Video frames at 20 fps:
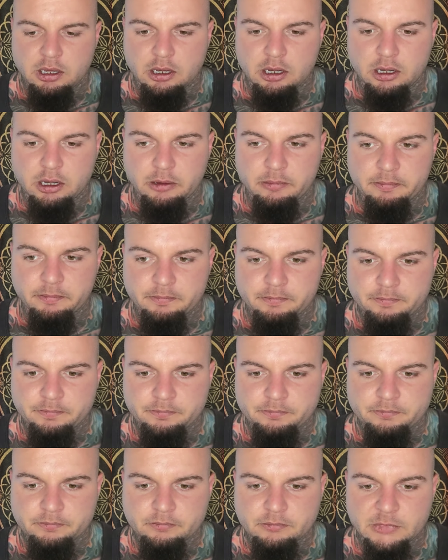Um,
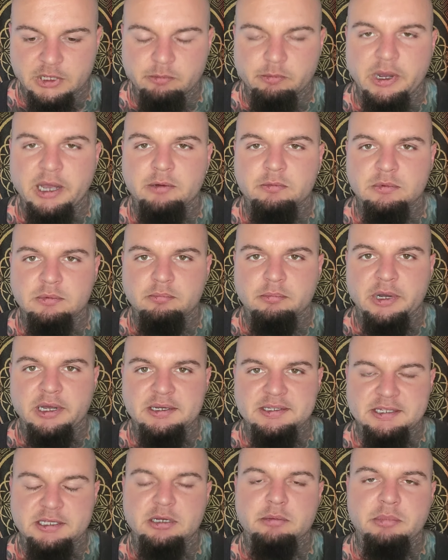and mine,
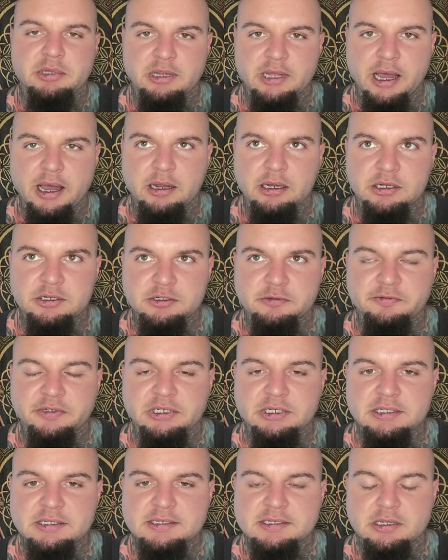mine is going to be that intravenous.